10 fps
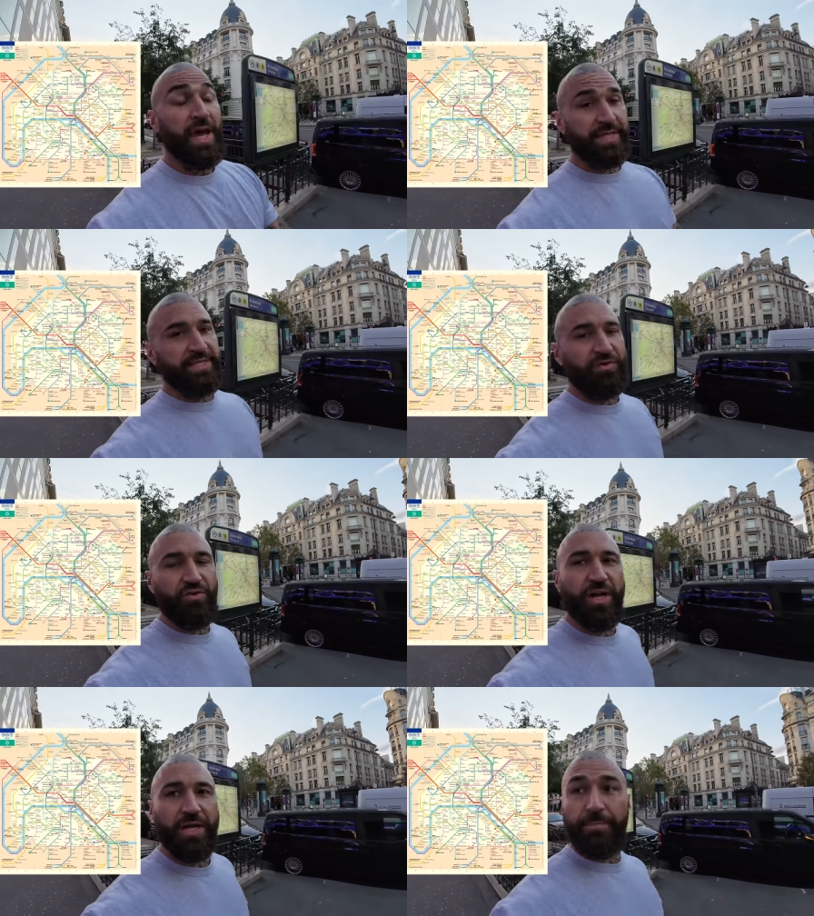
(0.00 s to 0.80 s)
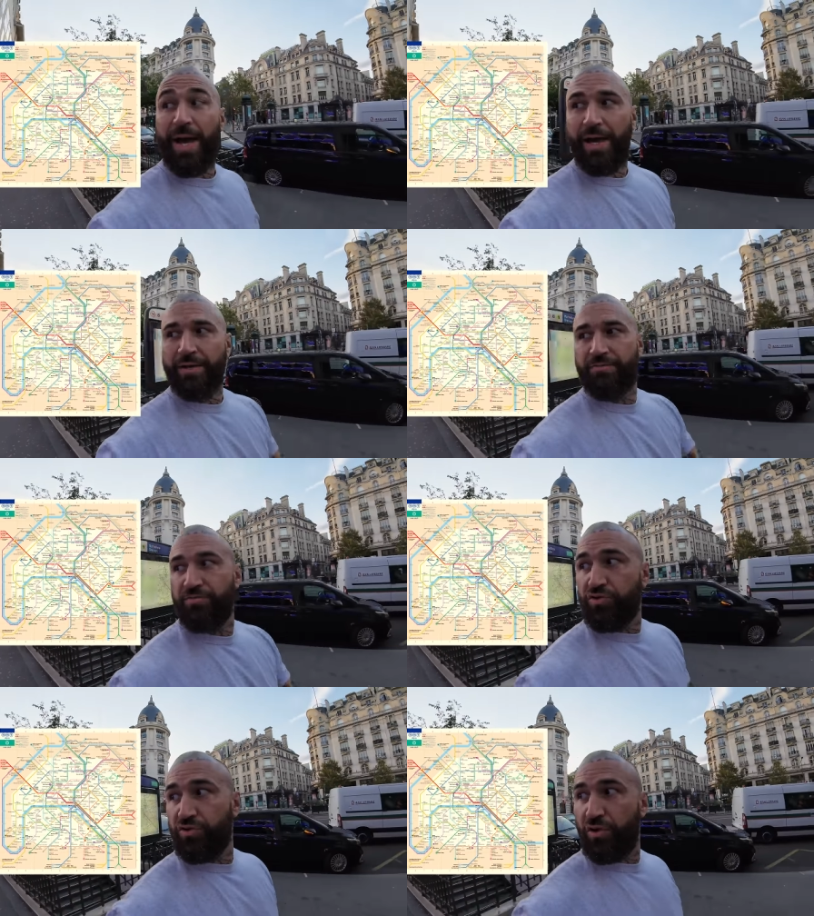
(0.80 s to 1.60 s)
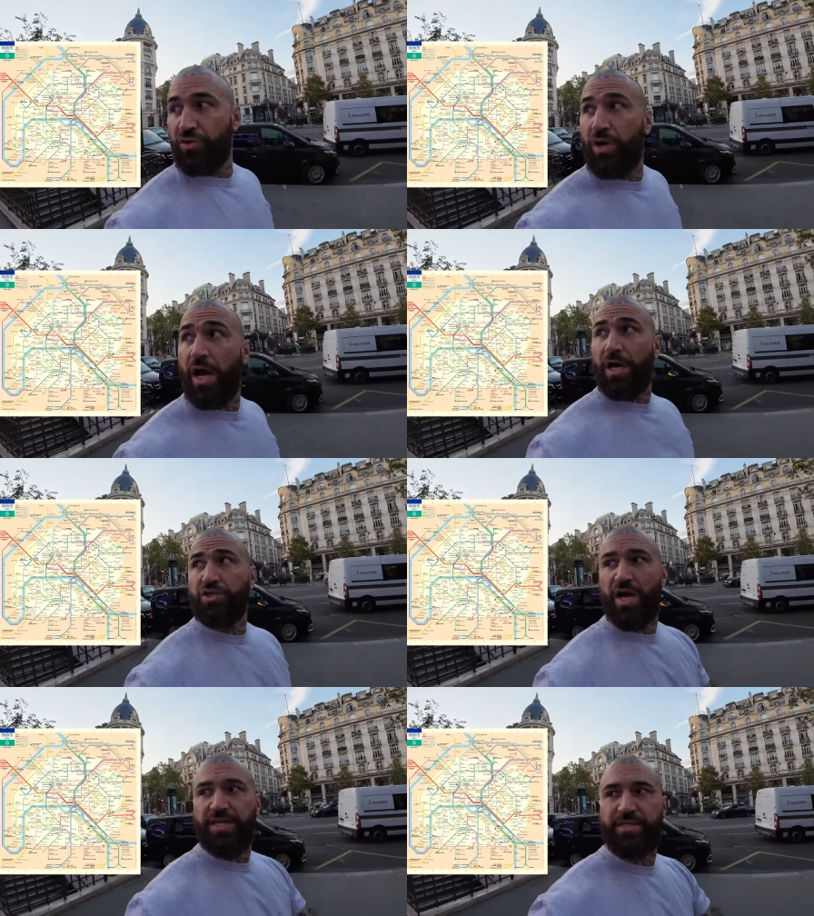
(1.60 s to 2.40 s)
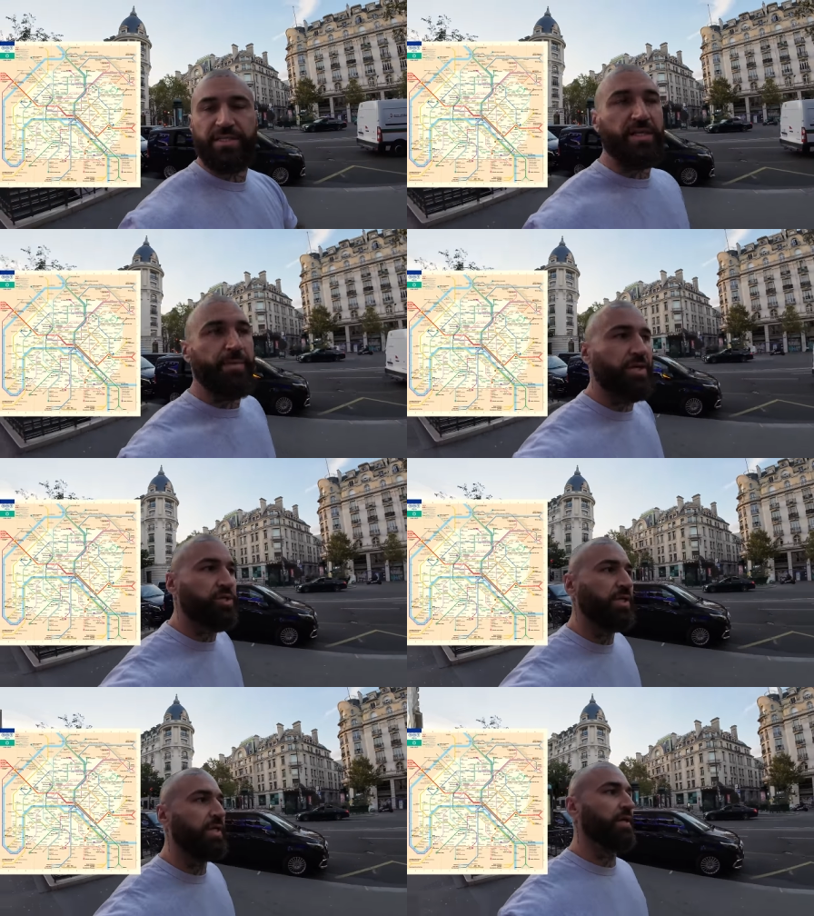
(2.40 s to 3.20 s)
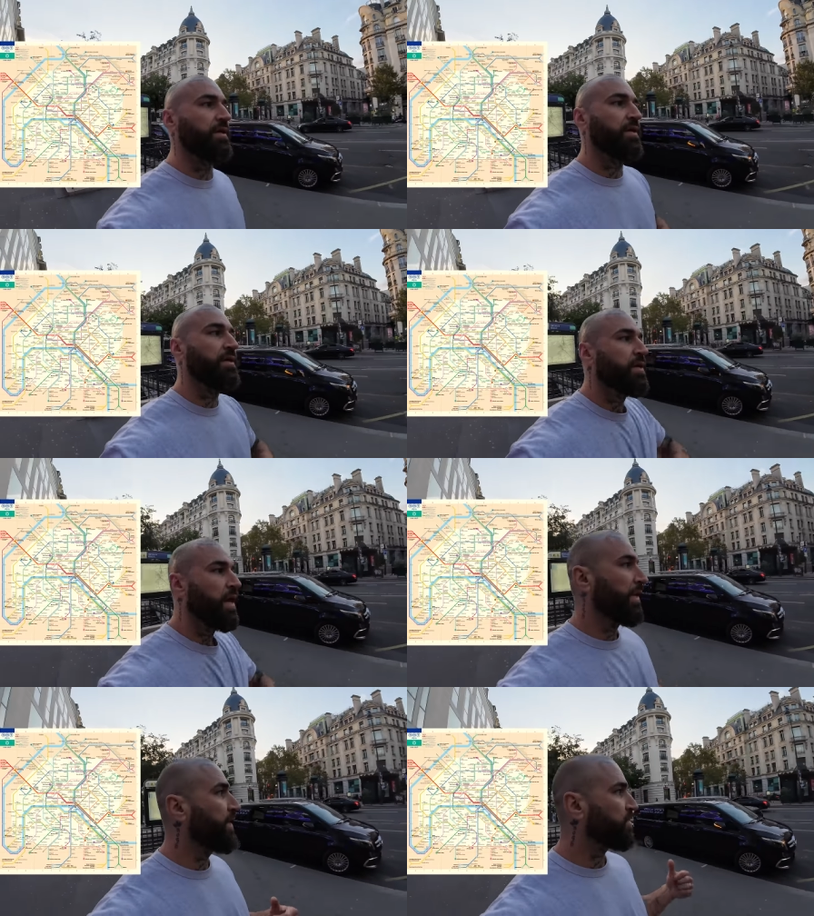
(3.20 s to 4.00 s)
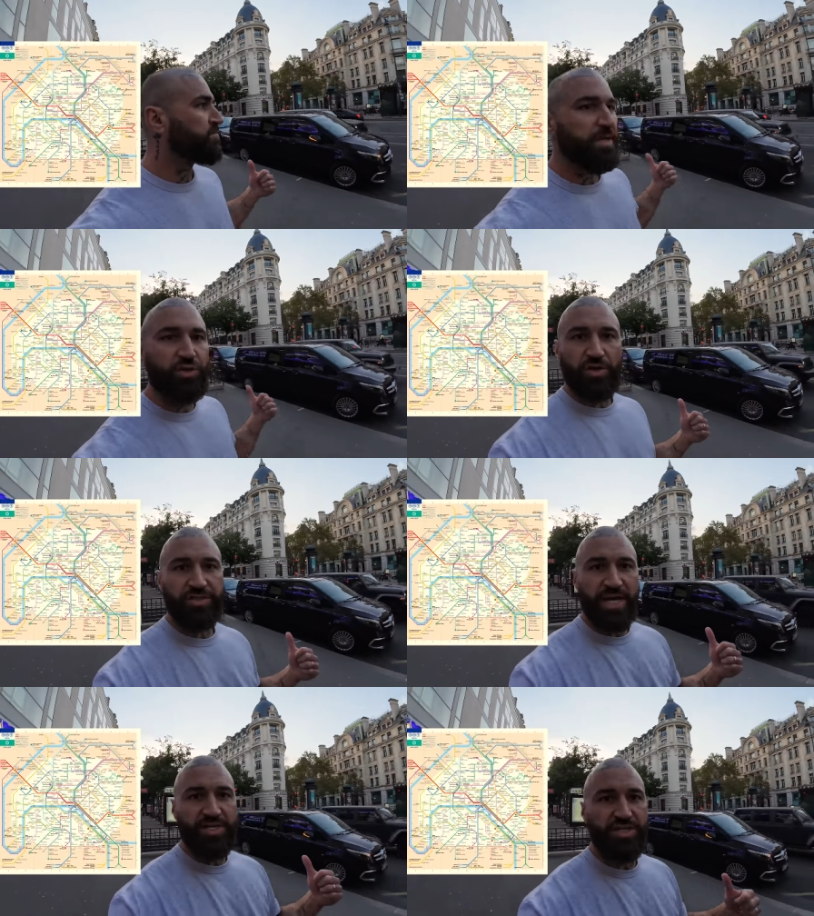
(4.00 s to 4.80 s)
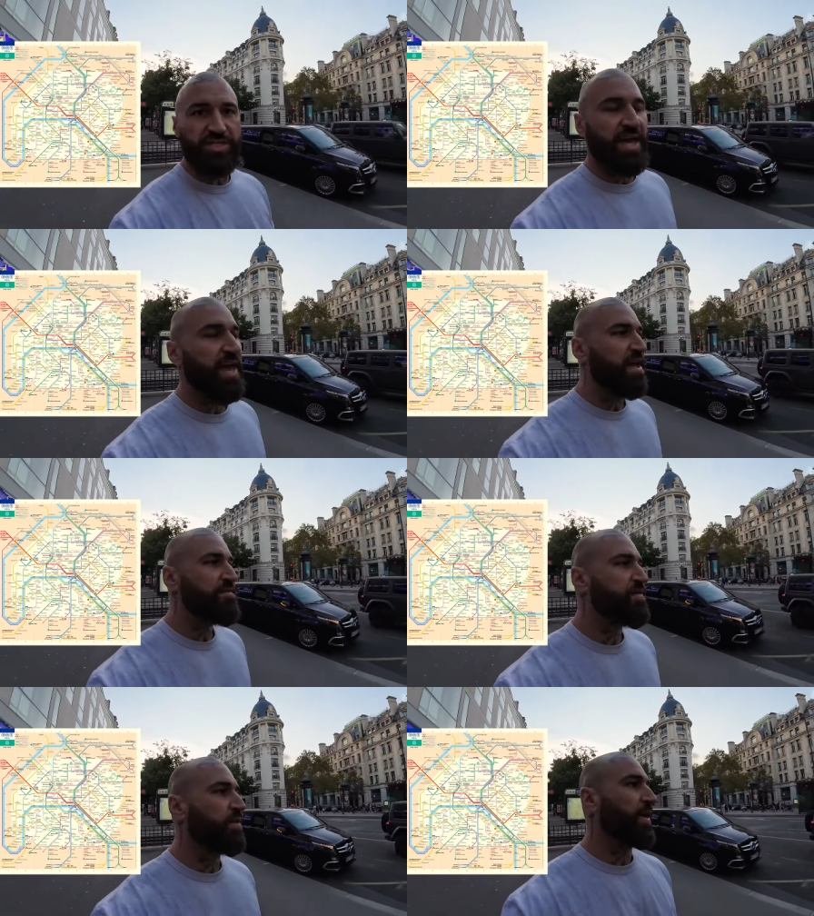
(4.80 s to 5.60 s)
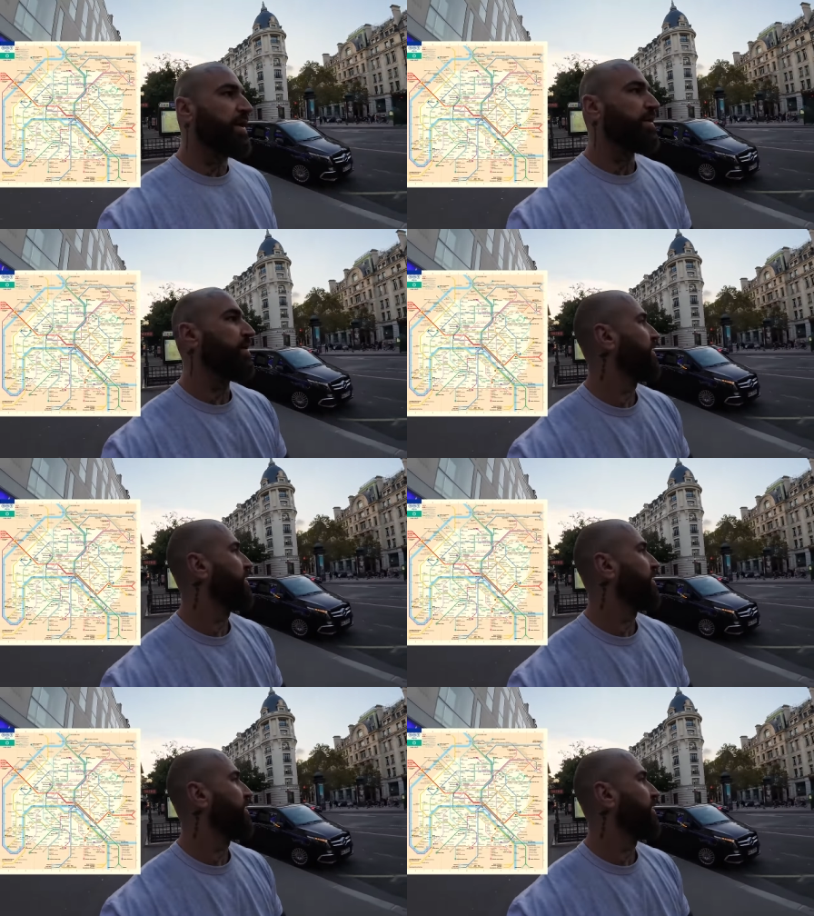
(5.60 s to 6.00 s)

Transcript: It's a really mad uh, train system actually. And there's metro stations are everywhere.